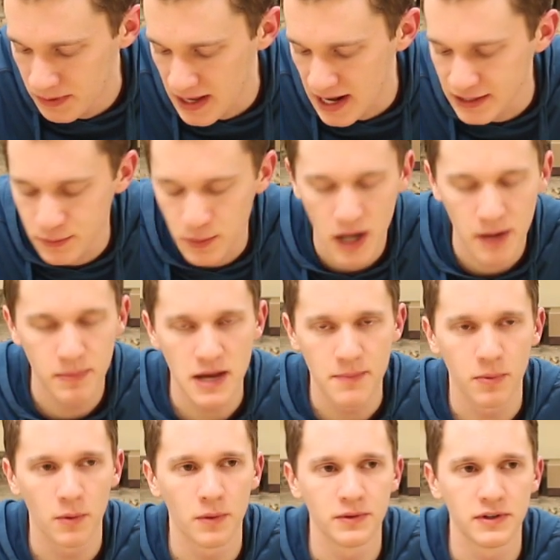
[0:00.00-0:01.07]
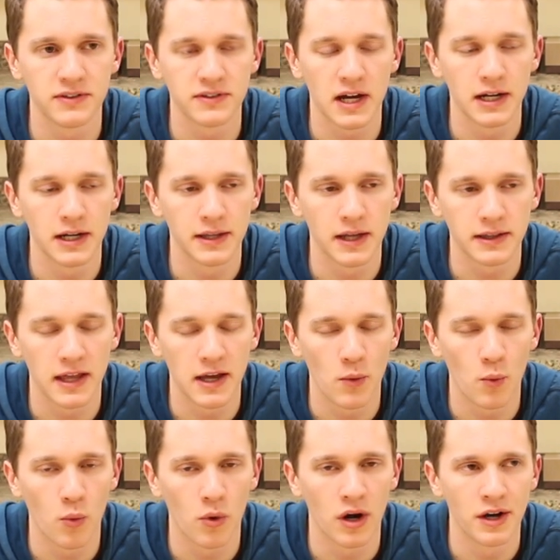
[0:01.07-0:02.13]
that's why people decided that they
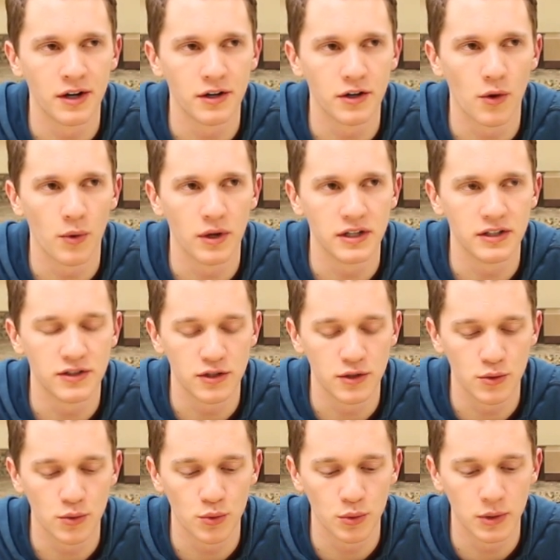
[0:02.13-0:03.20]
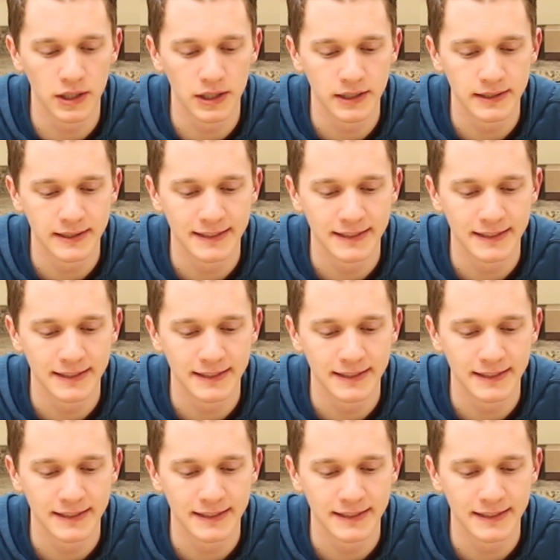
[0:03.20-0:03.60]
weren't going to